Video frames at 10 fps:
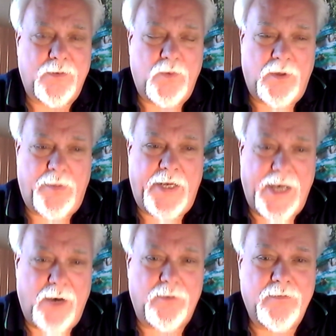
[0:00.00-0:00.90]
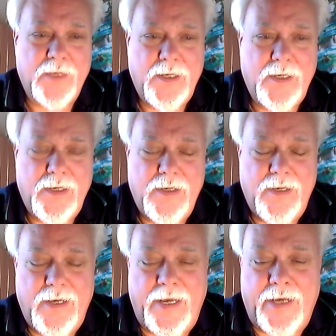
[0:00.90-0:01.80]
will be out
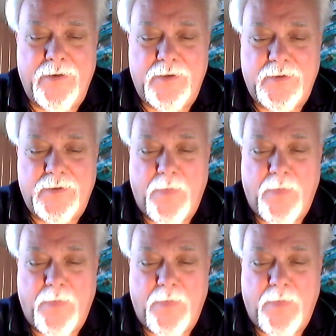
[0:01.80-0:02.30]
and